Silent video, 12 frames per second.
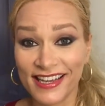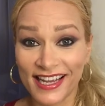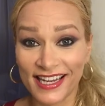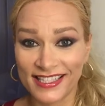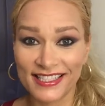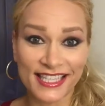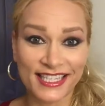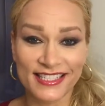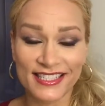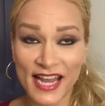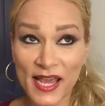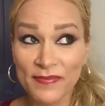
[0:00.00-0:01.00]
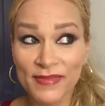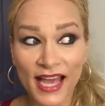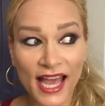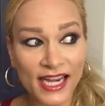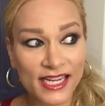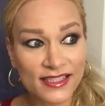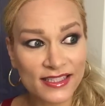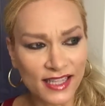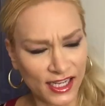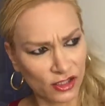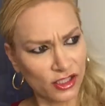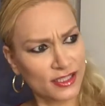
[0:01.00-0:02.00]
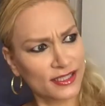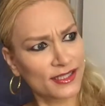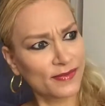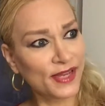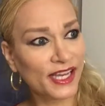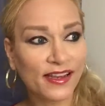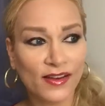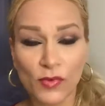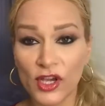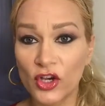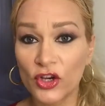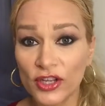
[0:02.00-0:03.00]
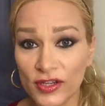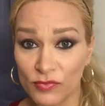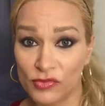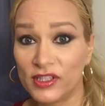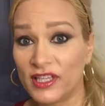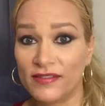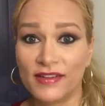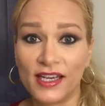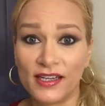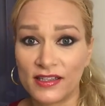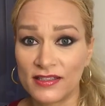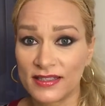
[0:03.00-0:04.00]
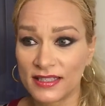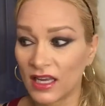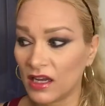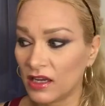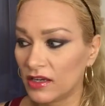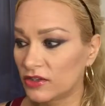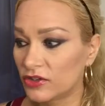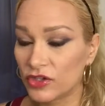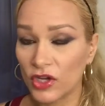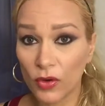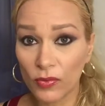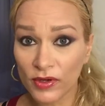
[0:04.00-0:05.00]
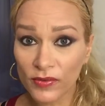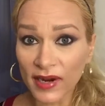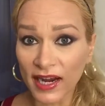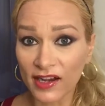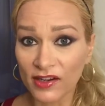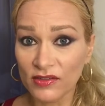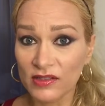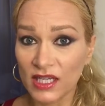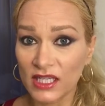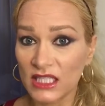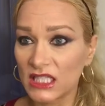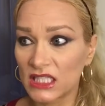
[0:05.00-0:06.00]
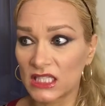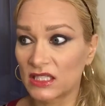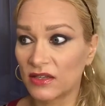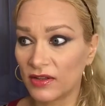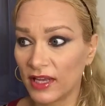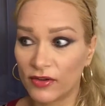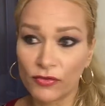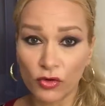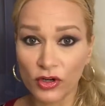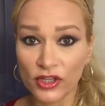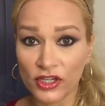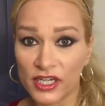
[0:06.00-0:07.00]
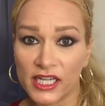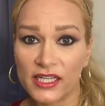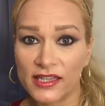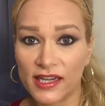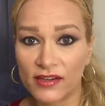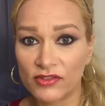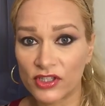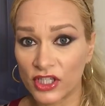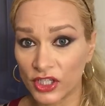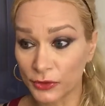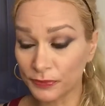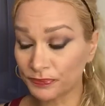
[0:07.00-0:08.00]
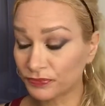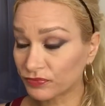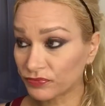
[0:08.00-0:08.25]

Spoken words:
and I said his name, and he's like, looks at me, and we couldn't believe it because there's no one around. It's like 4:30 in the afternoon.